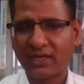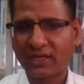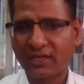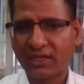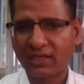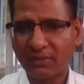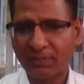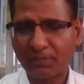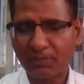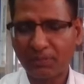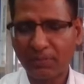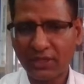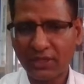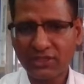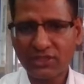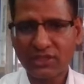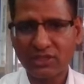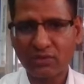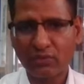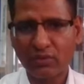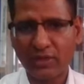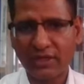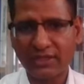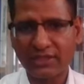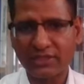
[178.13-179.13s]
The first
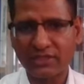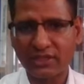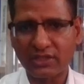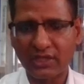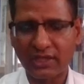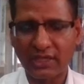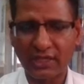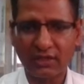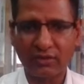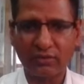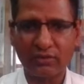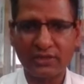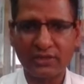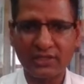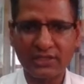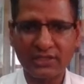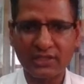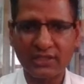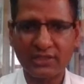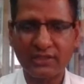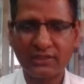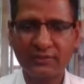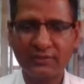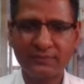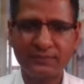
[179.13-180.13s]
one is
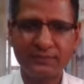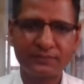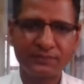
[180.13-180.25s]
acquisition.